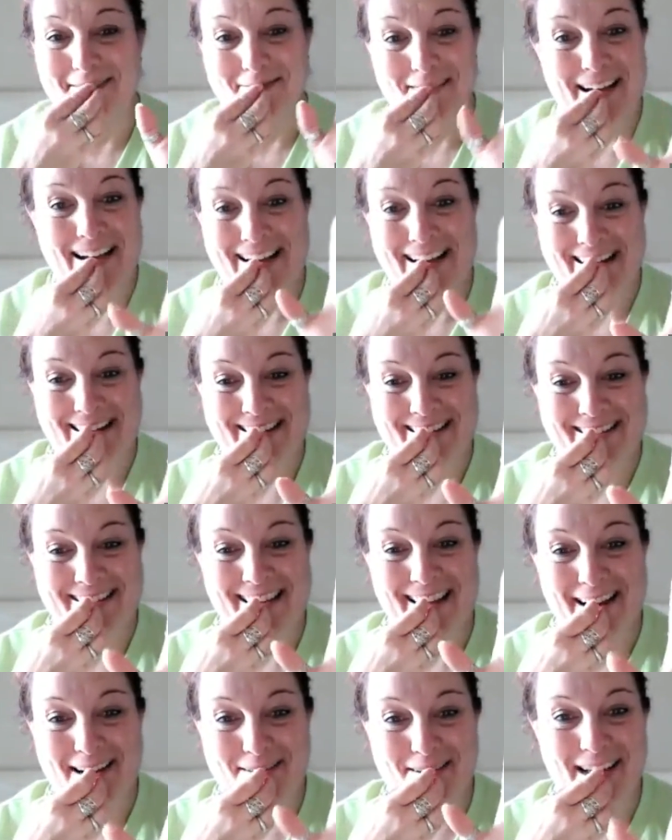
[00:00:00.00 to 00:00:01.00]
I'm not going to
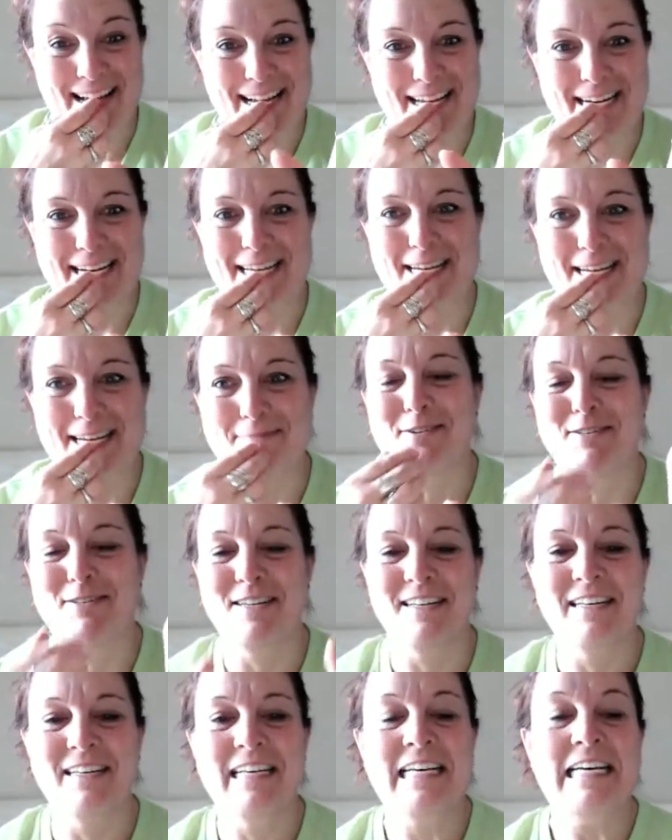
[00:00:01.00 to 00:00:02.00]
do that. I'm not going to get
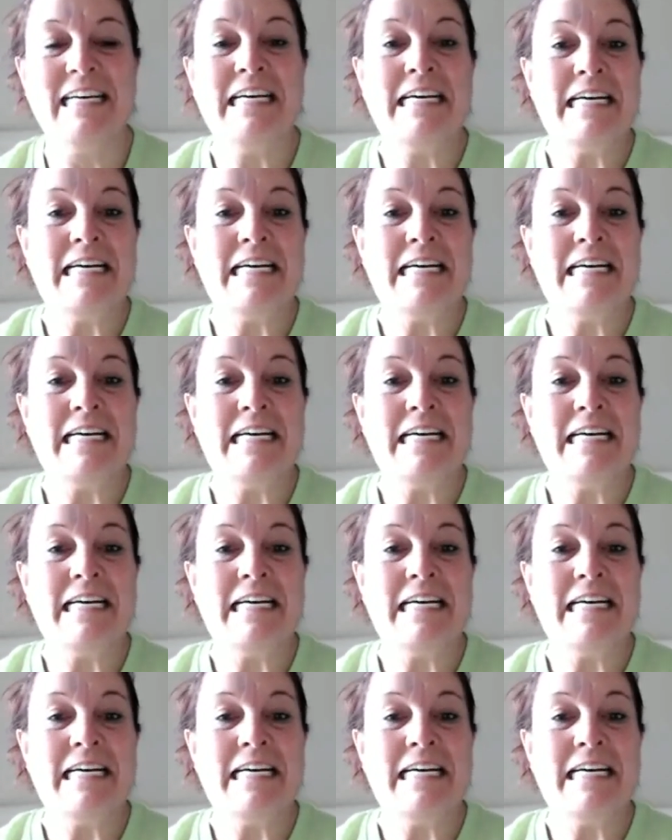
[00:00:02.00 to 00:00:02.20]
emotional.